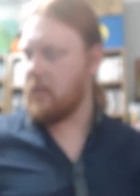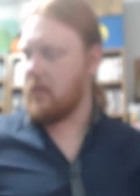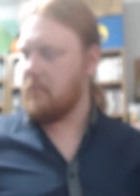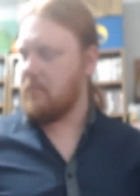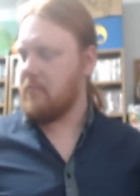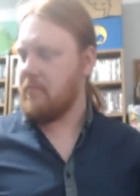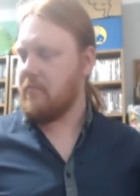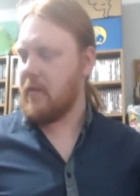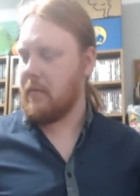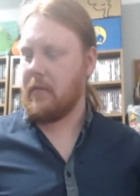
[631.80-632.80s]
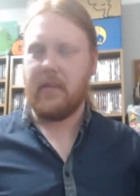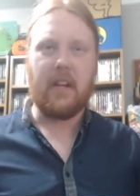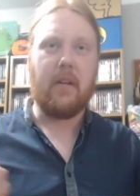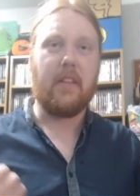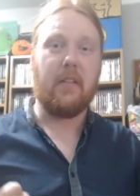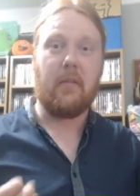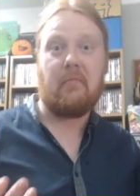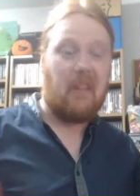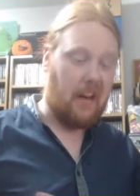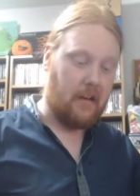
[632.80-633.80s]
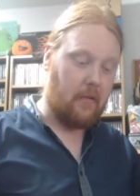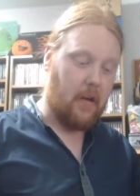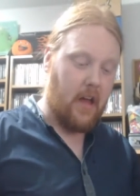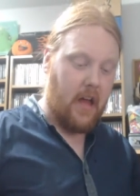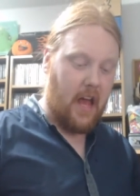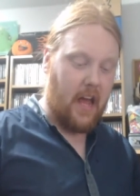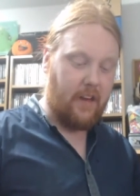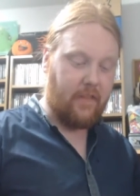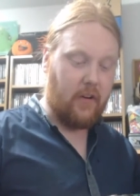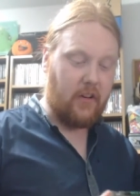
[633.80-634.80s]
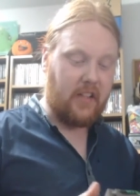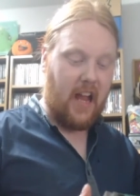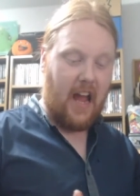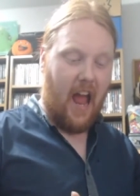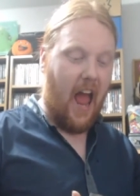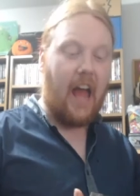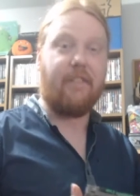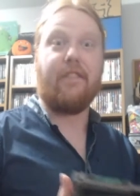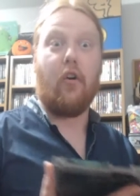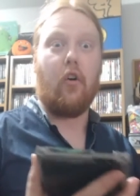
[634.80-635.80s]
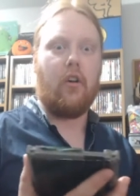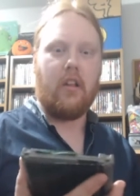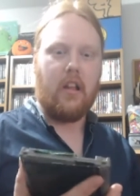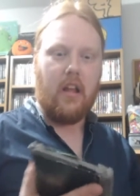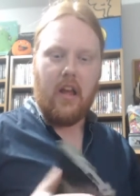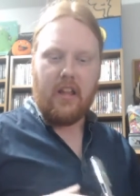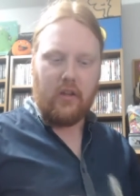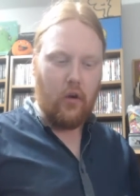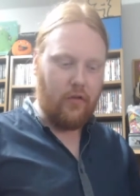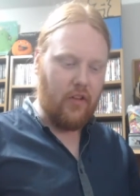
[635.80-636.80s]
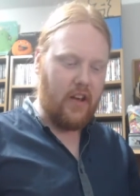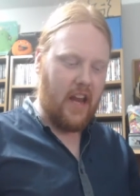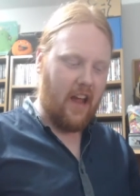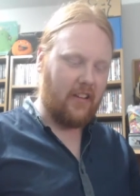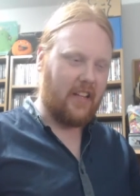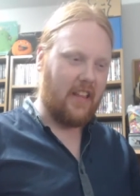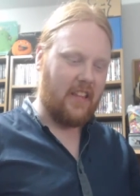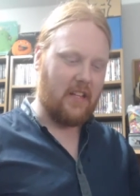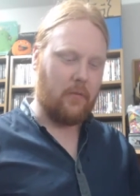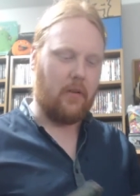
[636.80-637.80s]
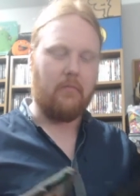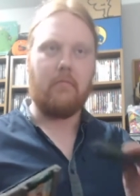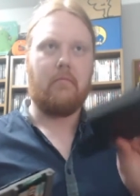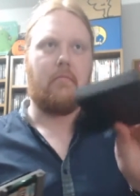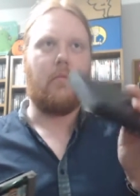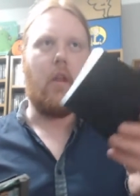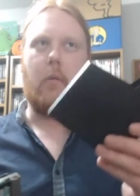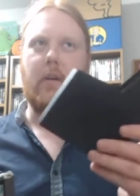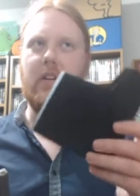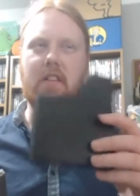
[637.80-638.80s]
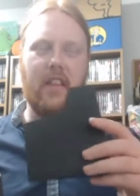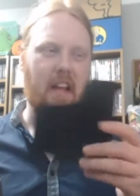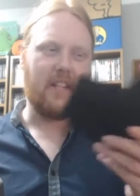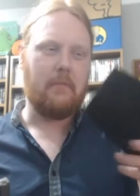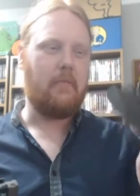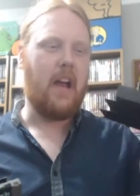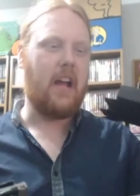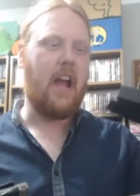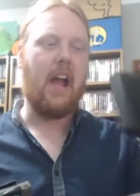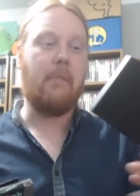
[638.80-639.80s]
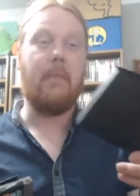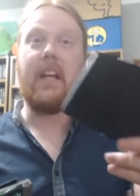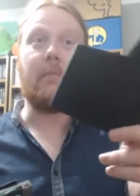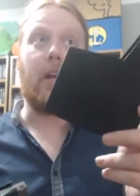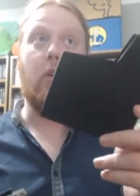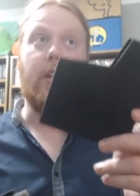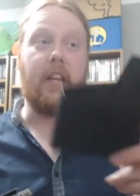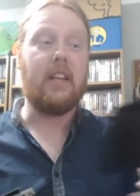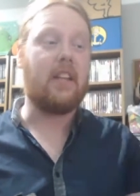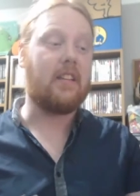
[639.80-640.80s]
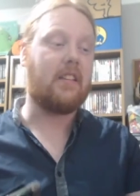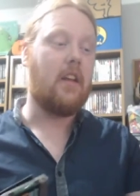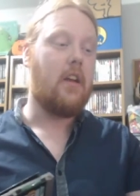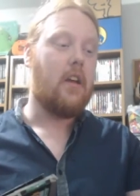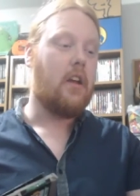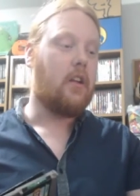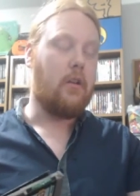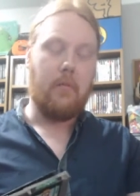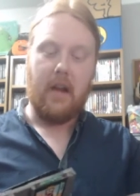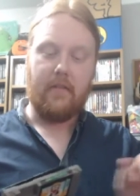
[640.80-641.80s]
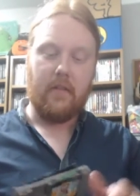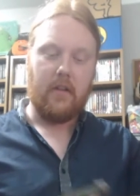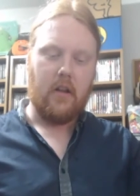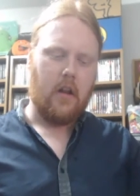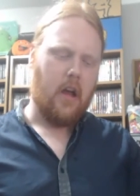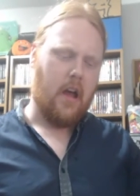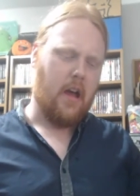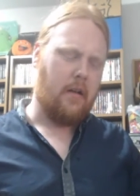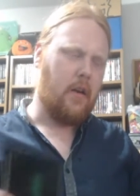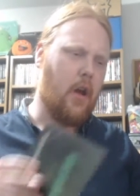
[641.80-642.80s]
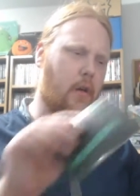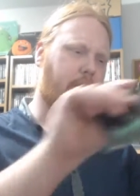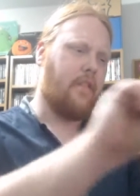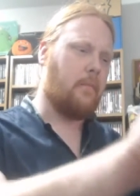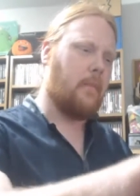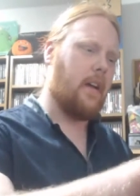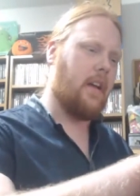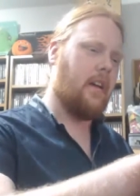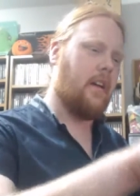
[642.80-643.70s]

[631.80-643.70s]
one. Maybe I'm thinking about the other one. I don't know. And of course, I fought tooth and nail to get this one. Not because of this. I'm making my own of these, as you may have know from my